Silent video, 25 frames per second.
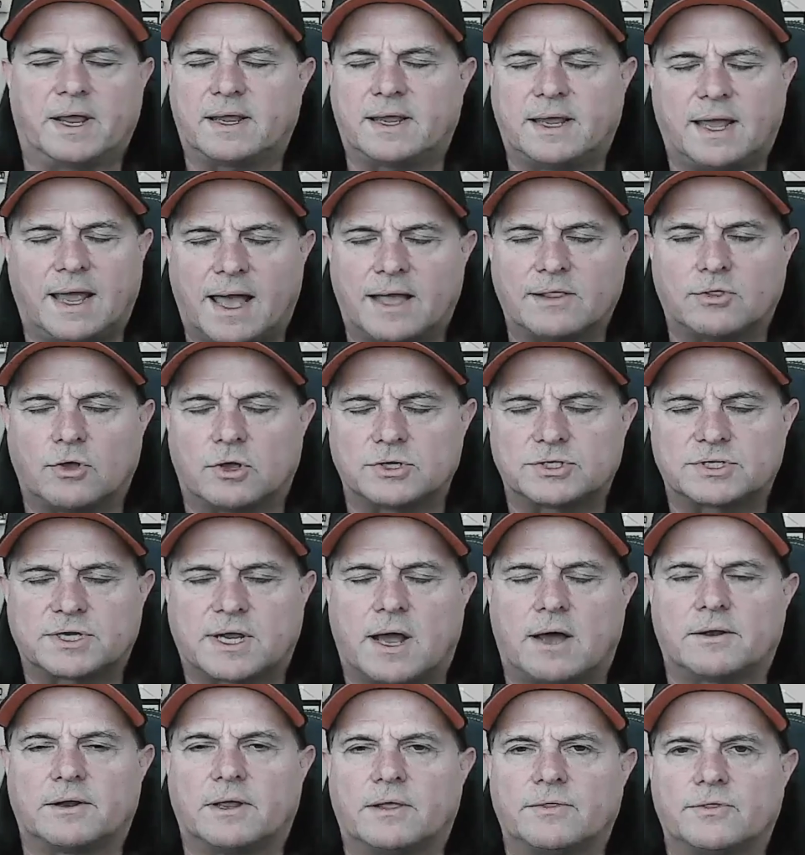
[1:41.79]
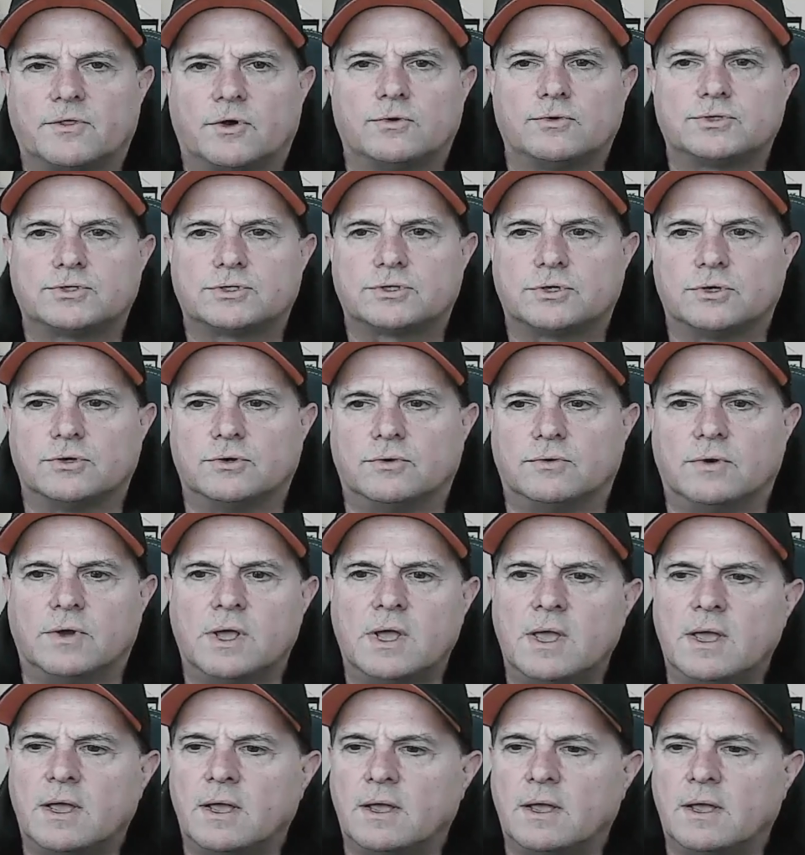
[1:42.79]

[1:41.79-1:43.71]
I lost count on those too.